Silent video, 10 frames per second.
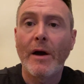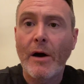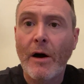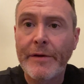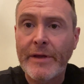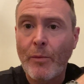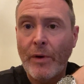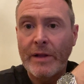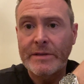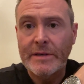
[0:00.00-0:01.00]
I then
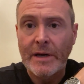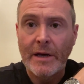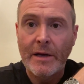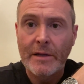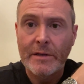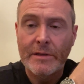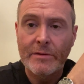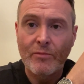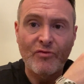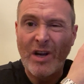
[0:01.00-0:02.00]
went and
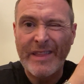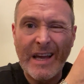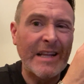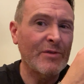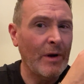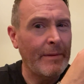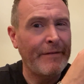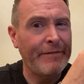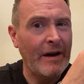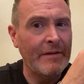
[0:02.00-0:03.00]
I think I had to wait about
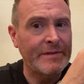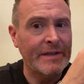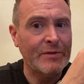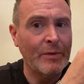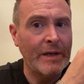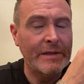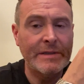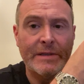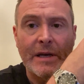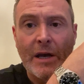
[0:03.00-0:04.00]
5-6
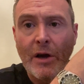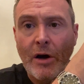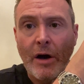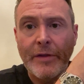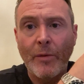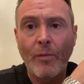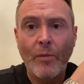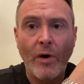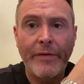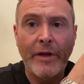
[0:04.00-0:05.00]
weeks. I
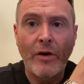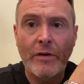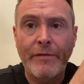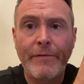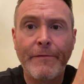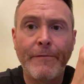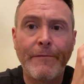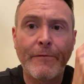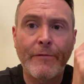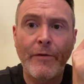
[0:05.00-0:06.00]
then got a
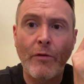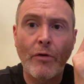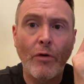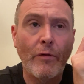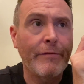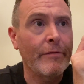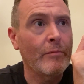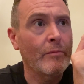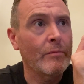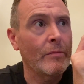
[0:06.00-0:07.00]
phone call
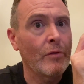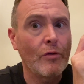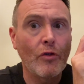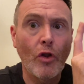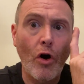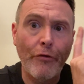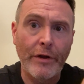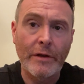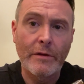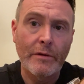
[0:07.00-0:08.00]
from
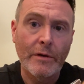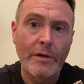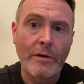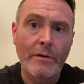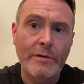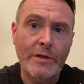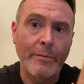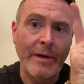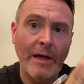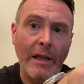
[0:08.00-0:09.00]
Lauren to
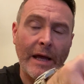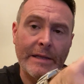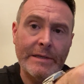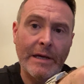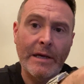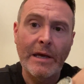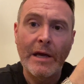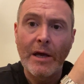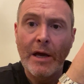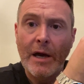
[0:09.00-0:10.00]
come and collect it,
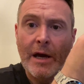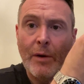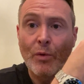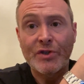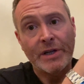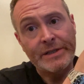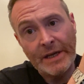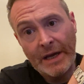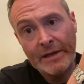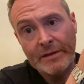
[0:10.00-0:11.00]
which I
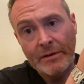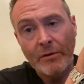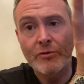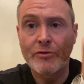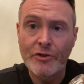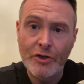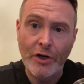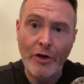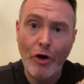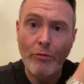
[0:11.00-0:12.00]
did. Took
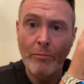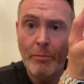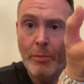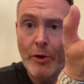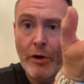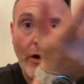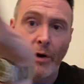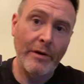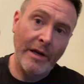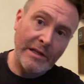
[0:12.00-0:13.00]
it home, put it
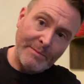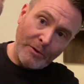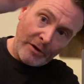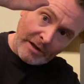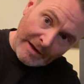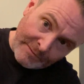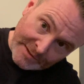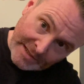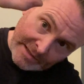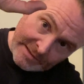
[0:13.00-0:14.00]
on, and it's been on it ever
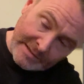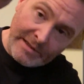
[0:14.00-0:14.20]
since.